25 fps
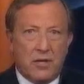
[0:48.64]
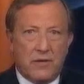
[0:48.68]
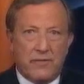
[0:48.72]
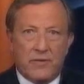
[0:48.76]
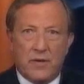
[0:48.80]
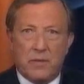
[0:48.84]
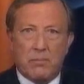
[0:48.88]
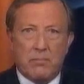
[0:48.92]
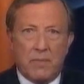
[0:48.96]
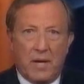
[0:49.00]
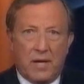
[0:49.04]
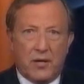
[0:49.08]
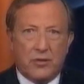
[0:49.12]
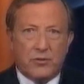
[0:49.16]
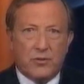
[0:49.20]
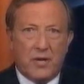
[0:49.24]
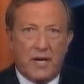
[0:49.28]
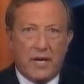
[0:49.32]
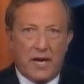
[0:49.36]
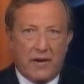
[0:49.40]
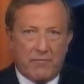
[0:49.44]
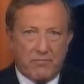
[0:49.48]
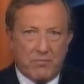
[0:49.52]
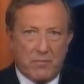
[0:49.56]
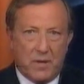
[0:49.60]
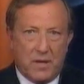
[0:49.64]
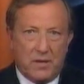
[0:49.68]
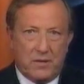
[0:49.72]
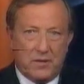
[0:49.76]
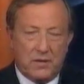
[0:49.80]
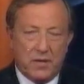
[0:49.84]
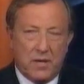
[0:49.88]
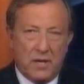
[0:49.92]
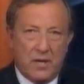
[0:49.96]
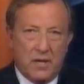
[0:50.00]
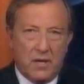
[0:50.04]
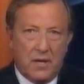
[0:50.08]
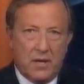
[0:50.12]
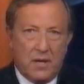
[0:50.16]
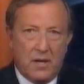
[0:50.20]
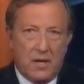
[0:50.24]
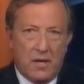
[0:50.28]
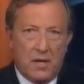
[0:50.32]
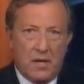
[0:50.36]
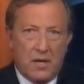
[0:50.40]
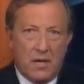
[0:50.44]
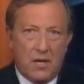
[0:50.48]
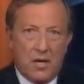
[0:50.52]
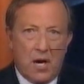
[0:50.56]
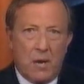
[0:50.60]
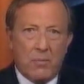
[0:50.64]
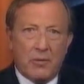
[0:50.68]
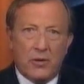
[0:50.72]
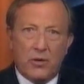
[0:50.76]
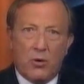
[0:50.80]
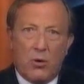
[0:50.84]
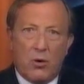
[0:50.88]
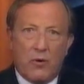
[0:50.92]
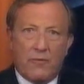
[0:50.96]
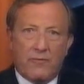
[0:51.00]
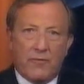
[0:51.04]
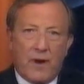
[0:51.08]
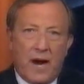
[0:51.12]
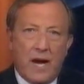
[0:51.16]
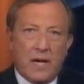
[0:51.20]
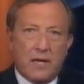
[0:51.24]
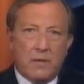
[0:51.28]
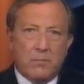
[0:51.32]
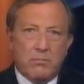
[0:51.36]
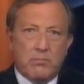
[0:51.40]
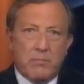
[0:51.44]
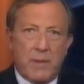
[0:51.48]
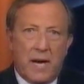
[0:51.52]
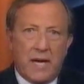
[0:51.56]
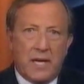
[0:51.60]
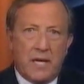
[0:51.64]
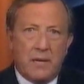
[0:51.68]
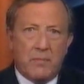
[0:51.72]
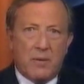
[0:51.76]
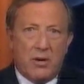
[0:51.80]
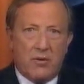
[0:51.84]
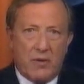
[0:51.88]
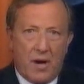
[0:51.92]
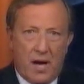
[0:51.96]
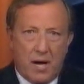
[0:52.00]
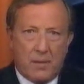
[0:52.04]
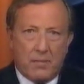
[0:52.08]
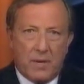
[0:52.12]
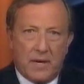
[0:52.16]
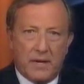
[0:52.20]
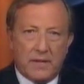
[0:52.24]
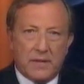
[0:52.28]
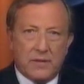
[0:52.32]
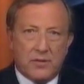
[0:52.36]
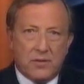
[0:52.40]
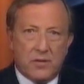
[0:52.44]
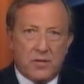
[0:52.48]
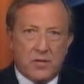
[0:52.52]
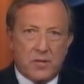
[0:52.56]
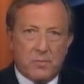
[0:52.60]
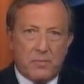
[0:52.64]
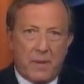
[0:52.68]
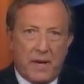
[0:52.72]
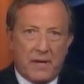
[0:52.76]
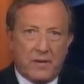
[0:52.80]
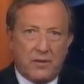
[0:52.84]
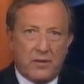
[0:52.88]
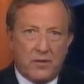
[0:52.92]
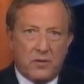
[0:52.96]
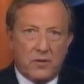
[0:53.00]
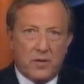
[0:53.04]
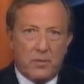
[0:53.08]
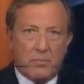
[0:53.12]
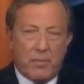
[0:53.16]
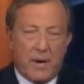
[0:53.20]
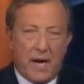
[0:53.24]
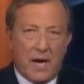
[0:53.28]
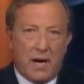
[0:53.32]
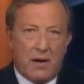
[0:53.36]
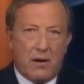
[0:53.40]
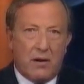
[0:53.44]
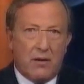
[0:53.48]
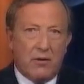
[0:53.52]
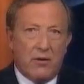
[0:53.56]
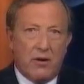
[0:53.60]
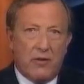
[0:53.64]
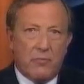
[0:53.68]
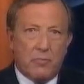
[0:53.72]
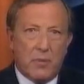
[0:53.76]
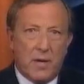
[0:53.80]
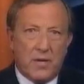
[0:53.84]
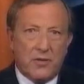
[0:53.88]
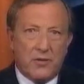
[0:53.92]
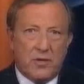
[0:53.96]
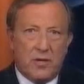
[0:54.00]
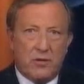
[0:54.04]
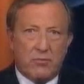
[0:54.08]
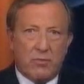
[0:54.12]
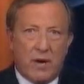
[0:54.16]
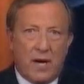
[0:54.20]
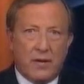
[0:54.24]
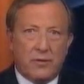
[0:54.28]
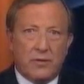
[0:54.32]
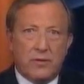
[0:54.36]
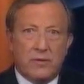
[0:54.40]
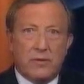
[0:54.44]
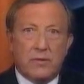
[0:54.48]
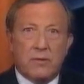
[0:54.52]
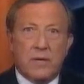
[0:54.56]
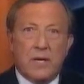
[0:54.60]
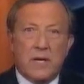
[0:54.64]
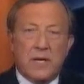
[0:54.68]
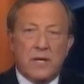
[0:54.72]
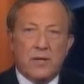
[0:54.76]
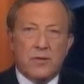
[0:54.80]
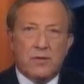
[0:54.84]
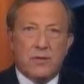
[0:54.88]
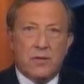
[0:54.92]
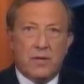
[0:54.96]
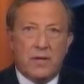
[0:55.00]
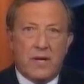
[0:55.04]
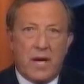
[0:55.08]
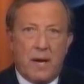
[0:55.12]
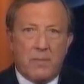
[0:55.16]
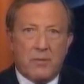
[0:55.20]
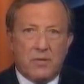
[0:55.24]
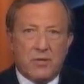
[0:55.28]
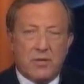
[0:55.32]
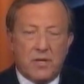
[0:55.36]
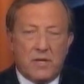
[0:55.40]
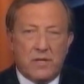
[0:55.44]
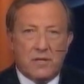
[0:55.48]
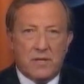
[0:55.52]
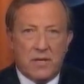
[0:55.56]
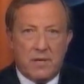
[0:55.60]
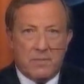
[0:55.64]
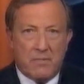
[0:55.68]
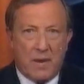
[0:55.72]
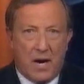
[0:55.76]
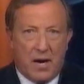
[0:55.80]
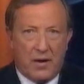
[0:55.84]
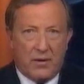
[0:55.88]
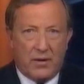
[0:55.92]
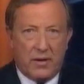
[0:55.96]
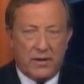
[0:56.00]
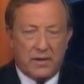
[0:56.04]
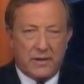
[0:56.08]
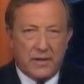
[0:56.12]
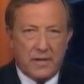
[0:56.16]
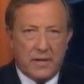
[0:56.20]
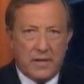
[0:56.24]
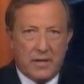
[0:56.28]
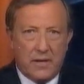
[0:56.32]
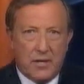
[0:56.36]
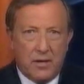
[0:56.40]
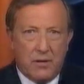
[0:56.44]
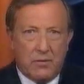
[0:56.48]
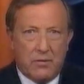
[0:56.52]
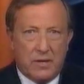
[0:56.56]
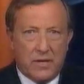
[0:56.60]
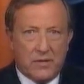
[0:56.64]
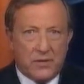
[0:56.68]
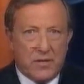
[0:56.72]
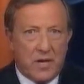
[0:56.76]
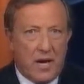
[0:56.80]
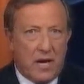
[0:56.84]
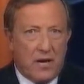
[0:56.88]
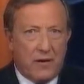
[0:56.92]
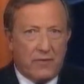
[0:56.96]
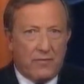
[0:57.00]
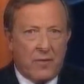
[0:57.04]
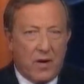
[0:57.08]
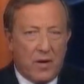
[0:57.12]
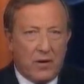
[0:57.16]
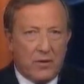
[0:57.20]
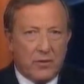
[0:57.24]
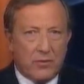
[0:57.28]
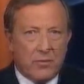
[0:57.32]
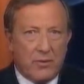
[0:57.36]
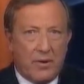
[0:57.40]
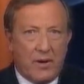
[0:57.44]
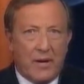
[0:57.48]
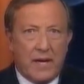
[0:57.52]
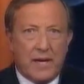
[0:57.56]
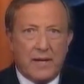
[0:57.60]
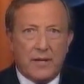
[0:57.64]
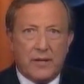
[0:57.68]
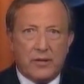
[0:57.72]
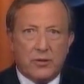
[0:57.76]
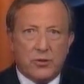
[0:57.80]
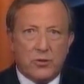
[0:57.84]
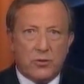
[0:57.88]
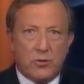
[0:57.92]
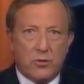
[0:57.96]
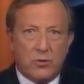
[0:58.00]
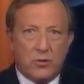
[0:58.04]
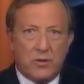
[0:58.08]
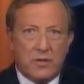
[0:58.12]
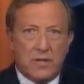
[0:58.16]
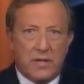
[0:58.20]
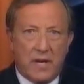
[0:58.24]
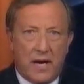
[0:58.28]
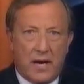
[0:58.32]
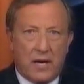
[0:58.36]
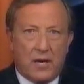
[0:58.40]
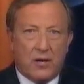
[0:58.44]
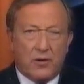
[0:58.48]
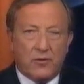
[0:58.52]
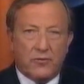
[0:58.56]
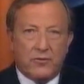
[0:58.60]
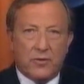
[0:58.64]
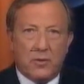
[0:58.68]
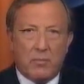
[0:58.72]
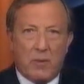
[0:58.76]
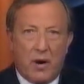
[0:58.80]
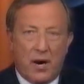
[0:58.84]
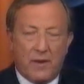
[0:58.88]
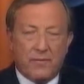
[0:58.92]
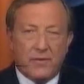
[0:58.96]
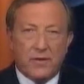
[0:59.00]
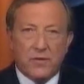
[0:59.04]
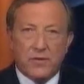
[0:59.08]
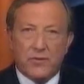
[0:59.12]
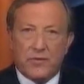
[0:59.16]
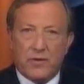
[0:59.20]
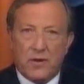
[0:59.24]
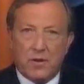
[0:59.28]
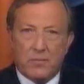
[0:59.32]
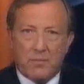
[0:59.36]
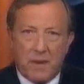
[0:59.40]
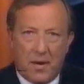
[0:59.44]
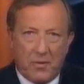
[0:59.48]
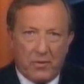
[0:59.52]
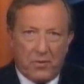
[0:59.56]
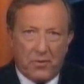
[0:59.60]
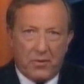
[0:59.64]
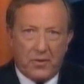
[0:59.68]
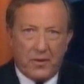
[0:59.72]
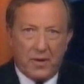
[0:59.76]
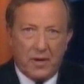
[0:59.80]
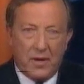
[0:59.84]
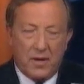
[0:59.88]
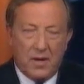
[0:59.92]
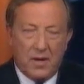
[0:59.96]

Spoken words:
of a military government. Commodore Frank Bainimarama suspended the power of President Ratu Sirkamasisi Mara, who has now voluntarily stood down from office for a month.